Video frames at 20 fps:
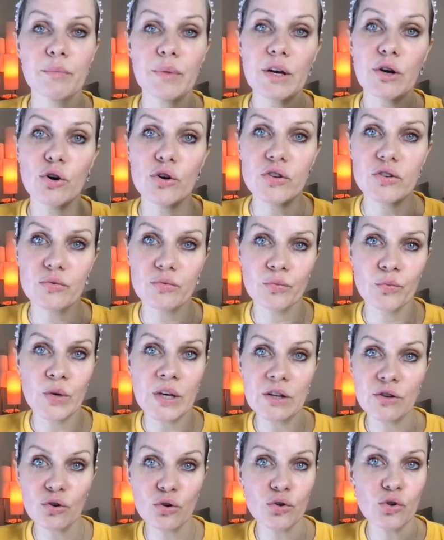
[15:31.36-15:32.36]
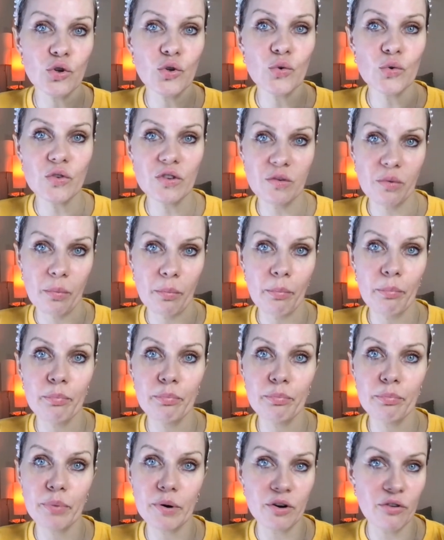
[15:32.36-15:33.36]
because we don't use
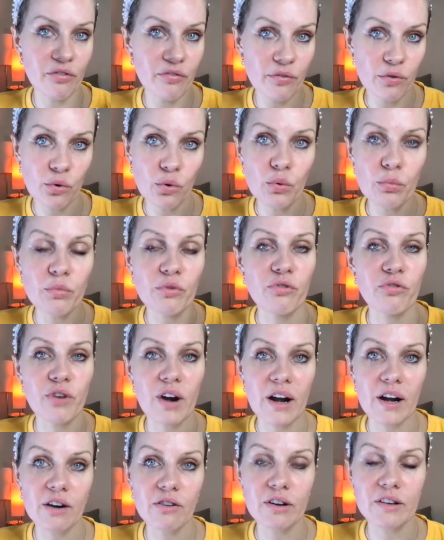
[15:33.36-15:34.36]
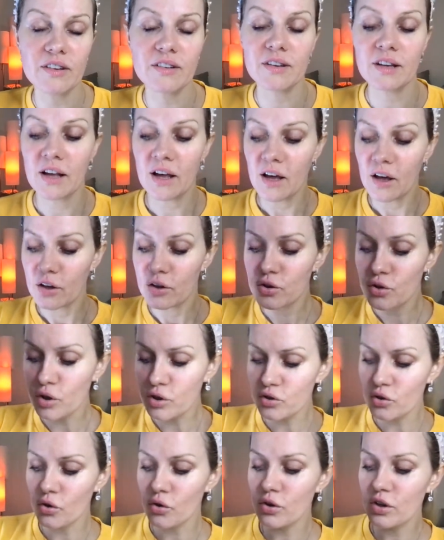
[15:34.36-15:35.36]
perfume, fragrance,
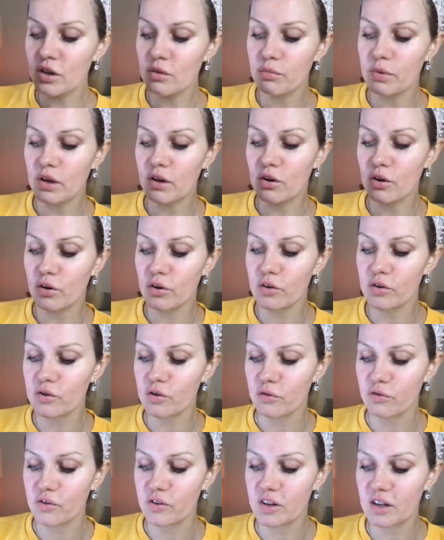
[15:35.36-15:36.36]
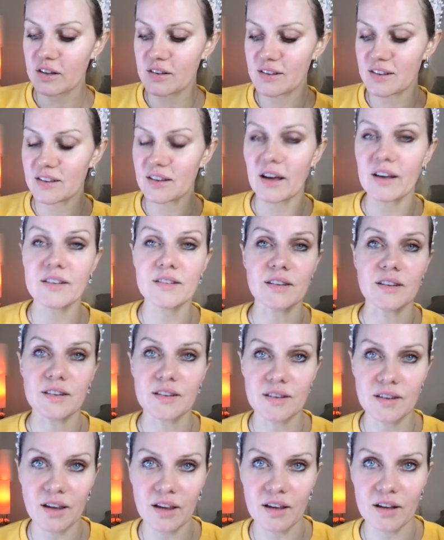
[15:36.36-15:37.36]
not only because of
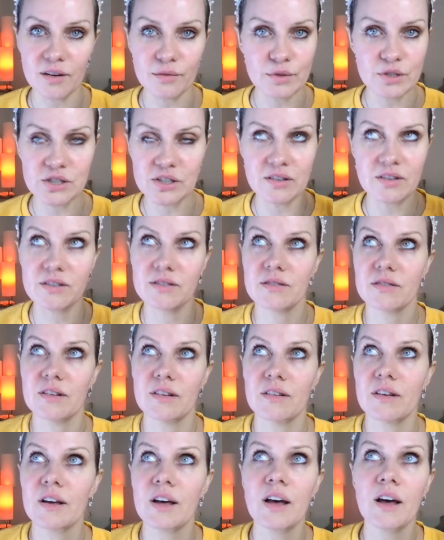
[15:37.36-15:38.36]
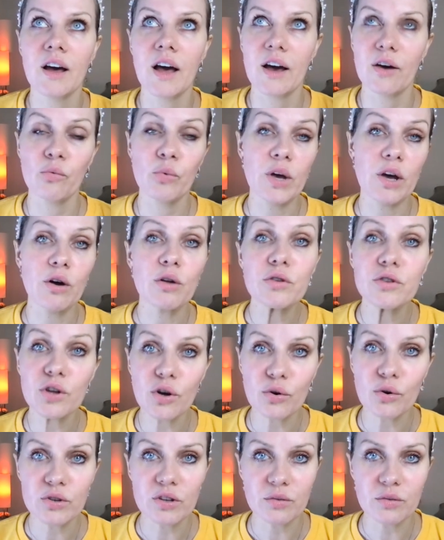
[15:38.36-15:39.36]
sensitizing skin, which is, we all
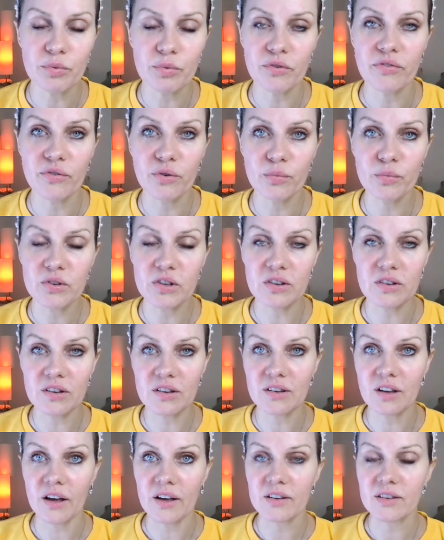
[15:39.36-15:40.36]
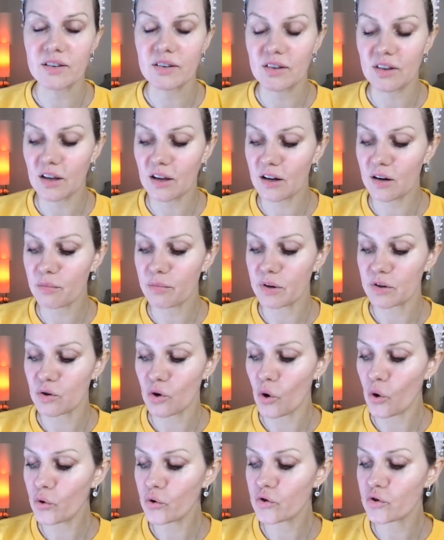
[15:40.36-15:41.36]
know that perfume sensitizes the skin,
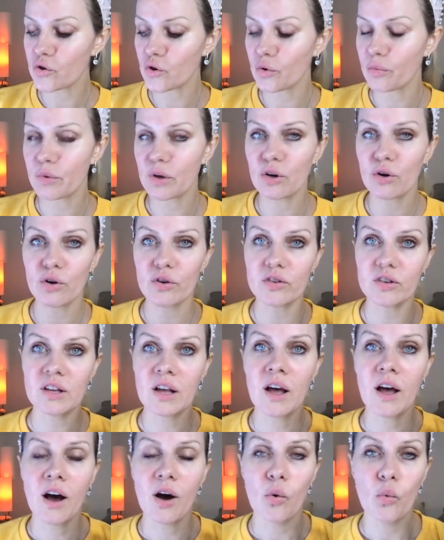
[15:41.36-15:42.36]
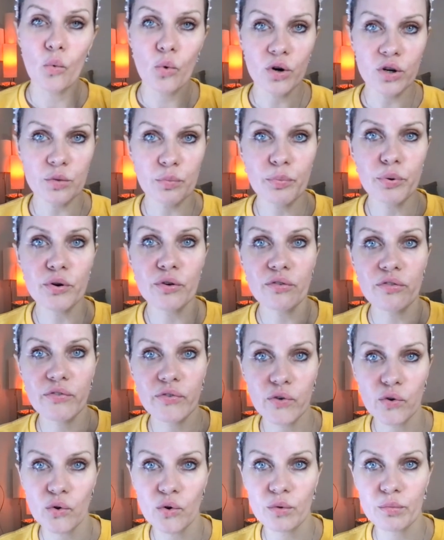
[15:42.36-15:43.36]
but also because what
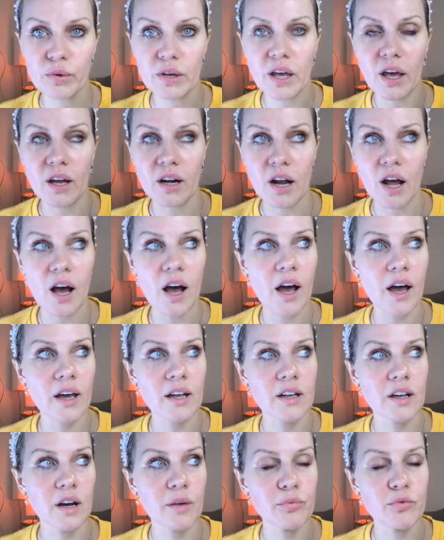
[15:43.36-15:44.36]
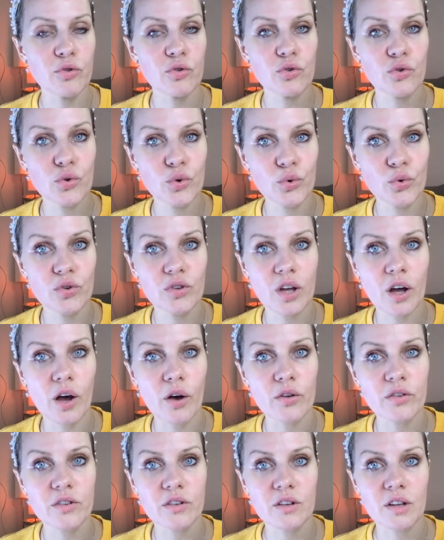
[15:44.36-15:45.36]
perfume can hide up to
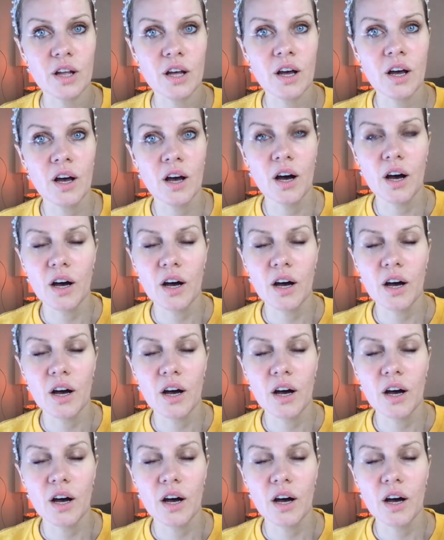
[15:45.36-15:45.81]
2,000